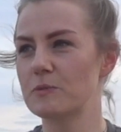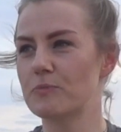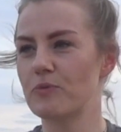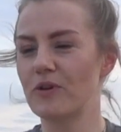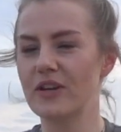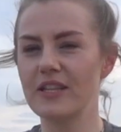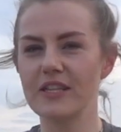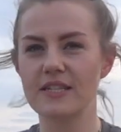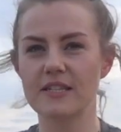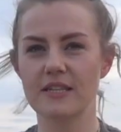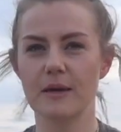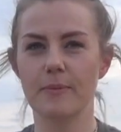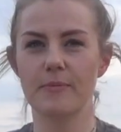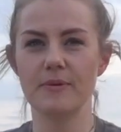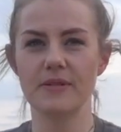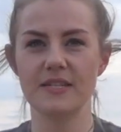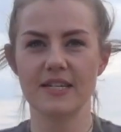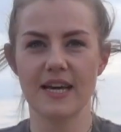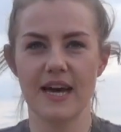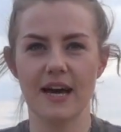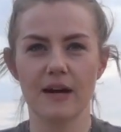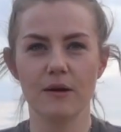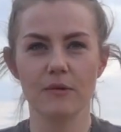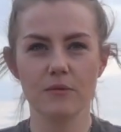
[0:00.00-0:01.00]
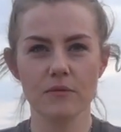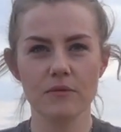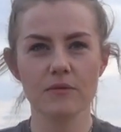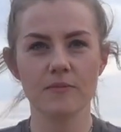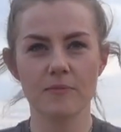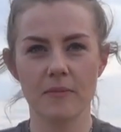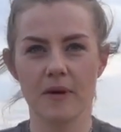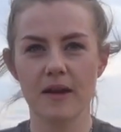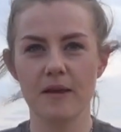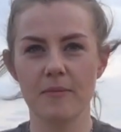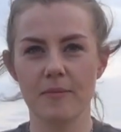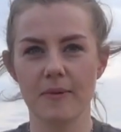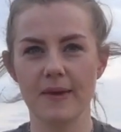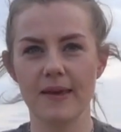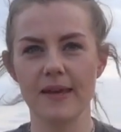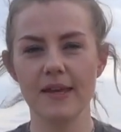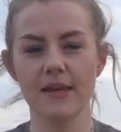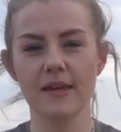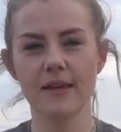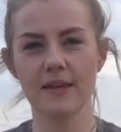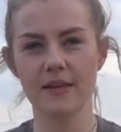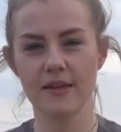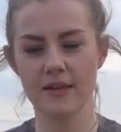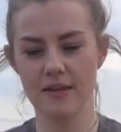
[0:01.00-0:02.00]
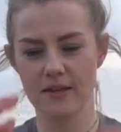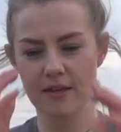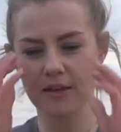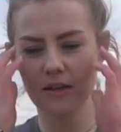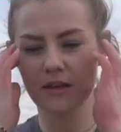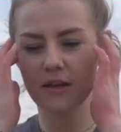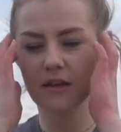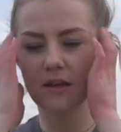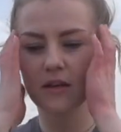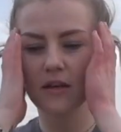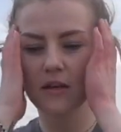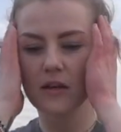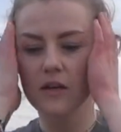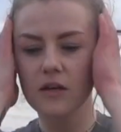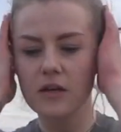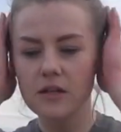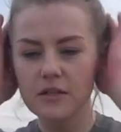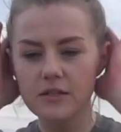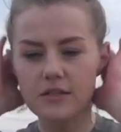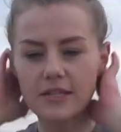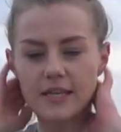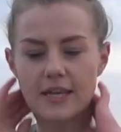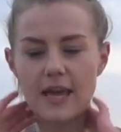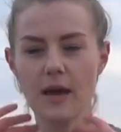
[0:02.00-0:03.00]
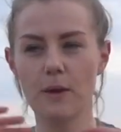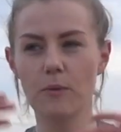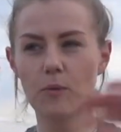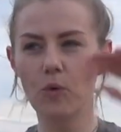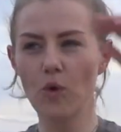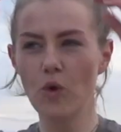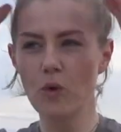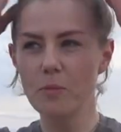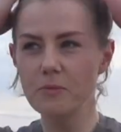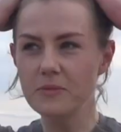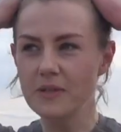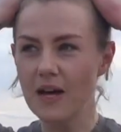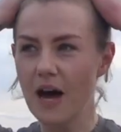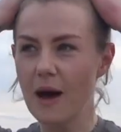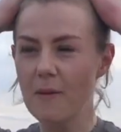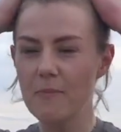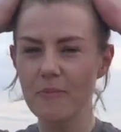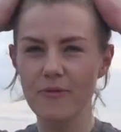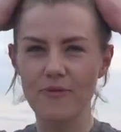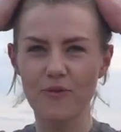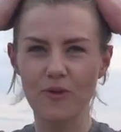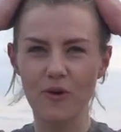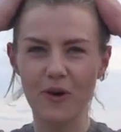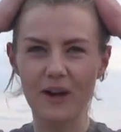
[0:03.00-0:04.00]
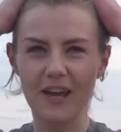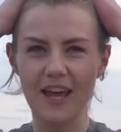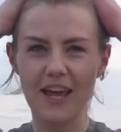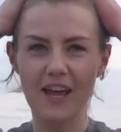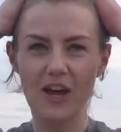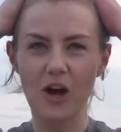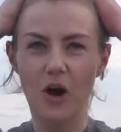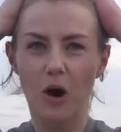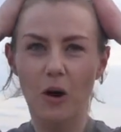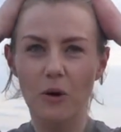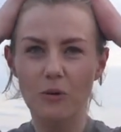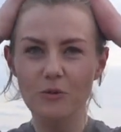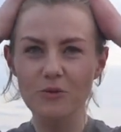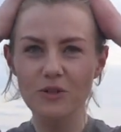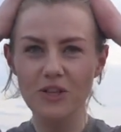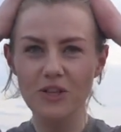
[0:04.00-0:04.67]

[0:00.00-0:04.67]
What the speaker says: sprints up and down, maybe to get warmed up before I get cold.